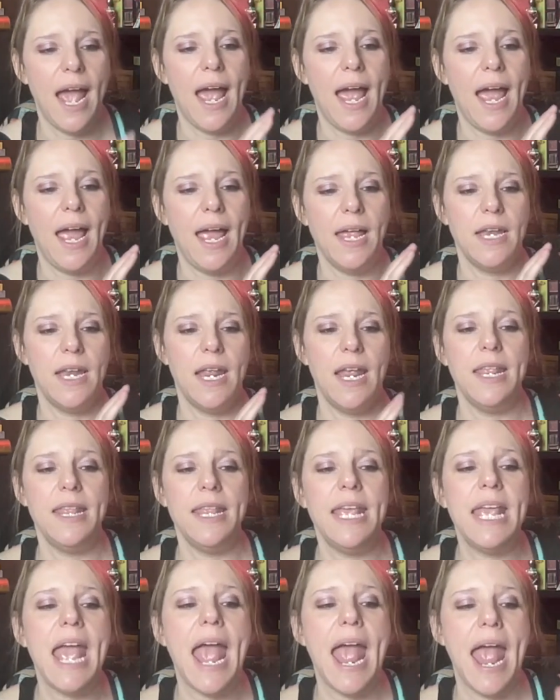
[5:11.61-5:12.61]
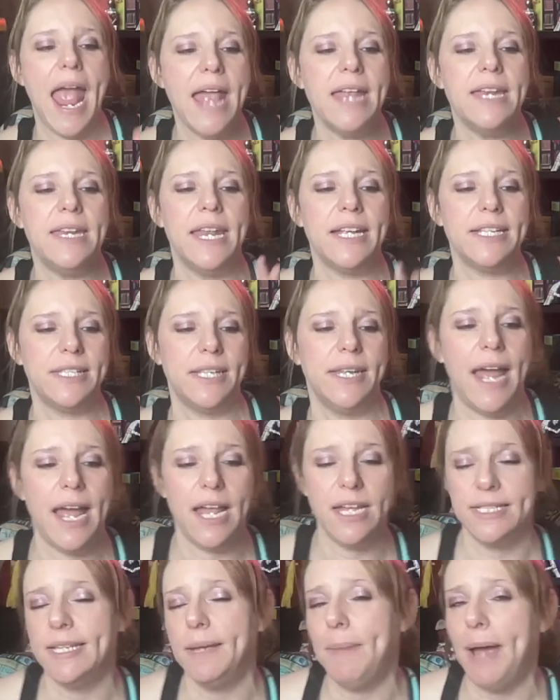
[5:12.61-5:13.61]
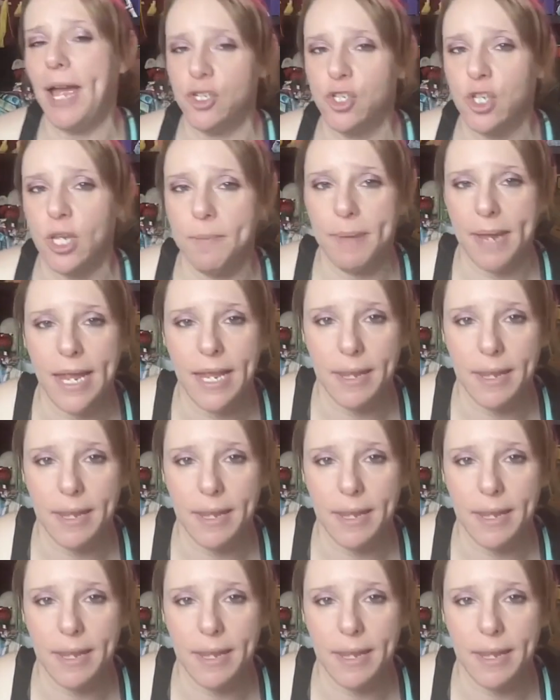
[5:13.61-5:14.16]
And in the end, Nixon ends up actually being